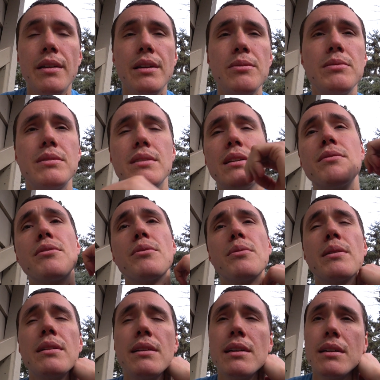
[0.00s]
he was never
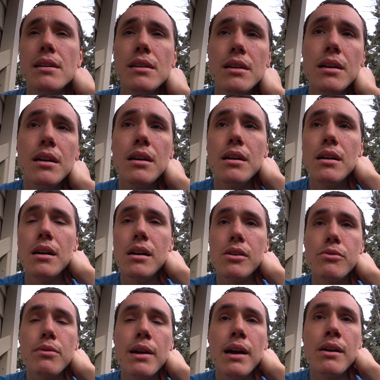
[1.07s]
really
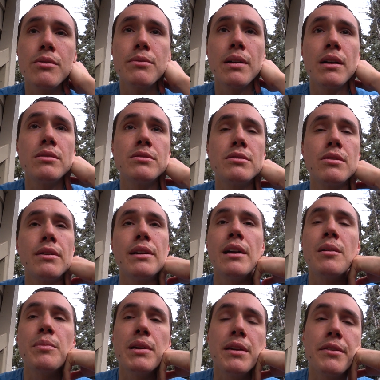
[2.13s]
around when I was growing
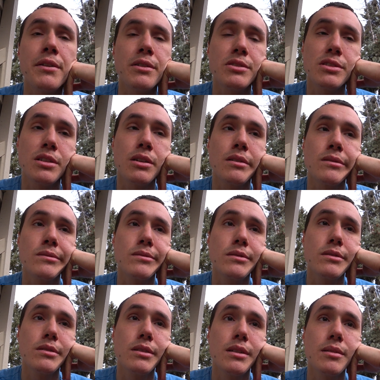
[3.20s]
up either, so
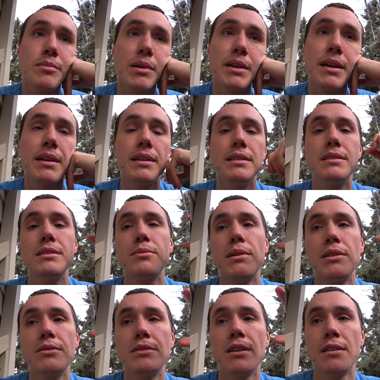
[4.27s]
but yeah, he's the
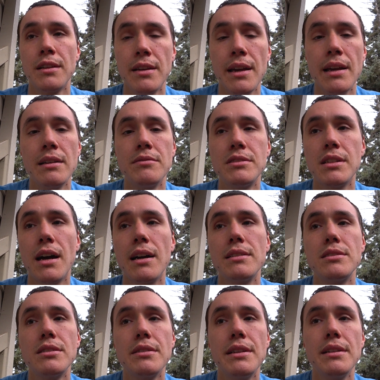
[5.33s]
one who's on the native side,
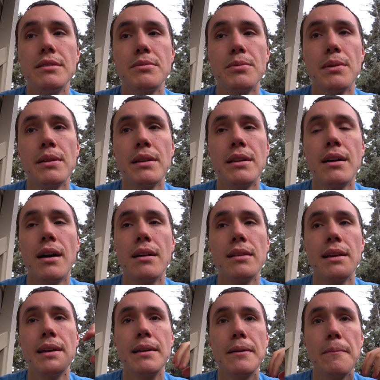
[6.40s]
so he's really got
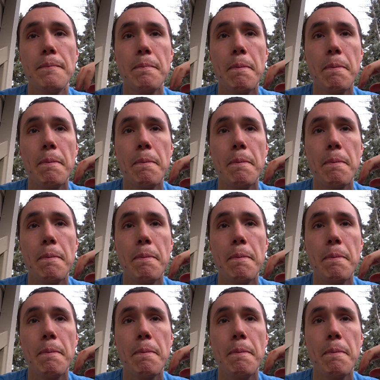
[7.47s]
like